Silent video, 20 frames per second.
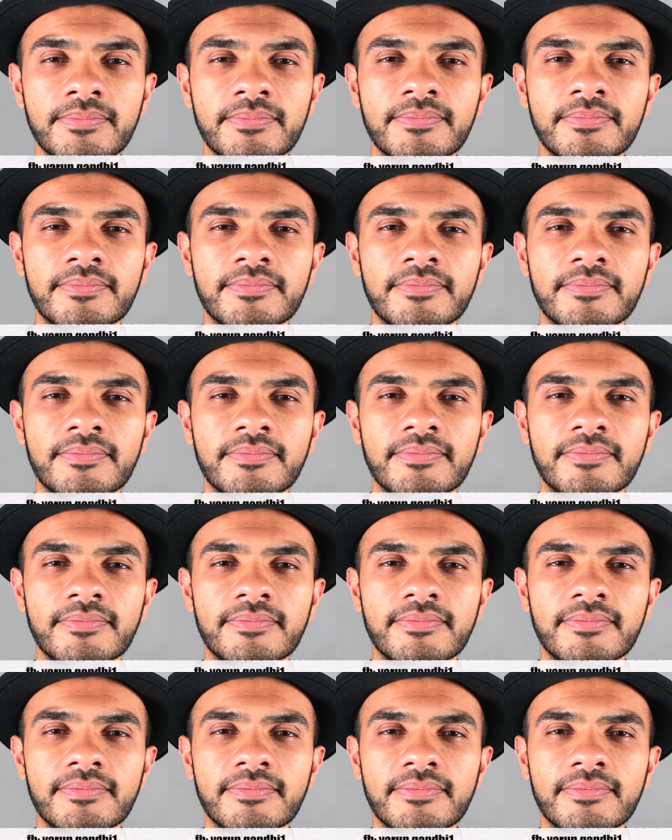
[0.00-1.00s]

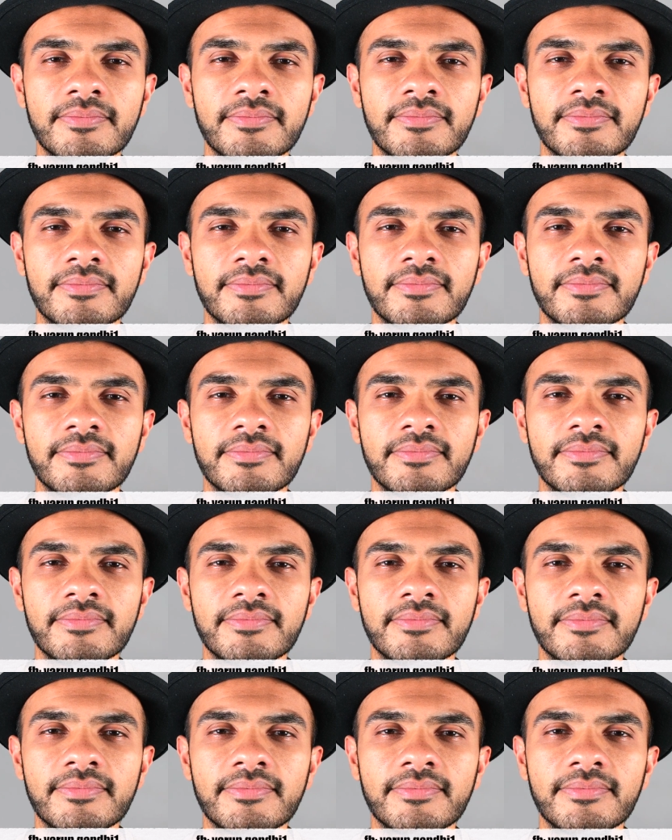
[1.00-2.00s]

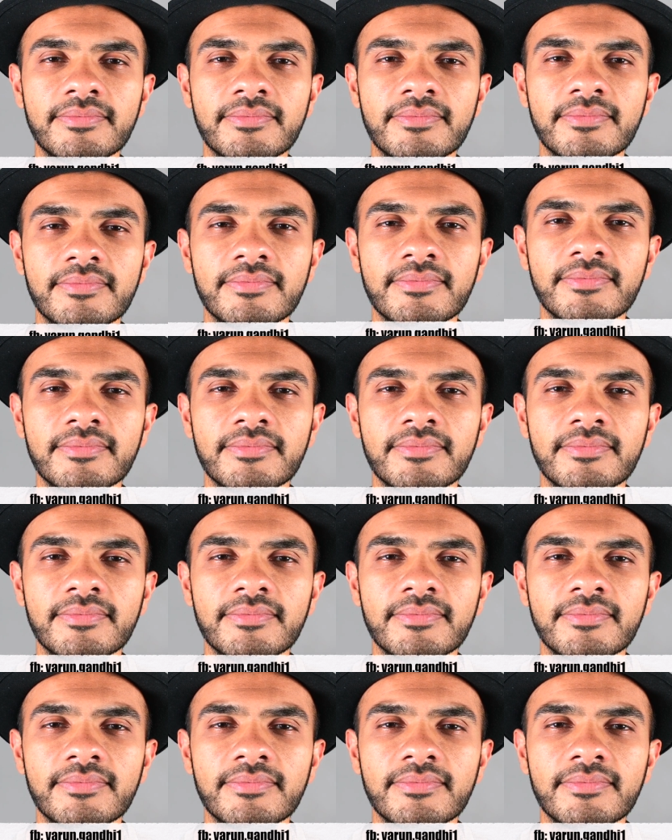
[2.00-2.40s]
No one is speaking in this clip.